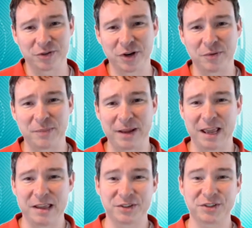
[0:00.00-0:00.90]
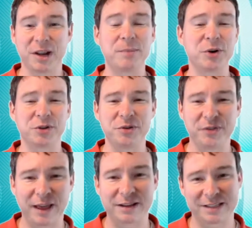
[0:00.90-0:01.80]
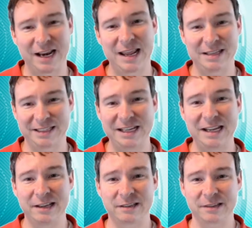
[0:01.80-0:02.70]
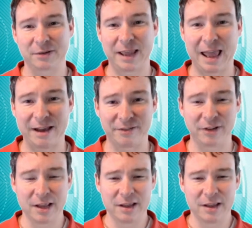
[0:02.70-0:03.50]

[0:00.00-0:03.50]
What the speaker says: We pick summer 2018. So we have,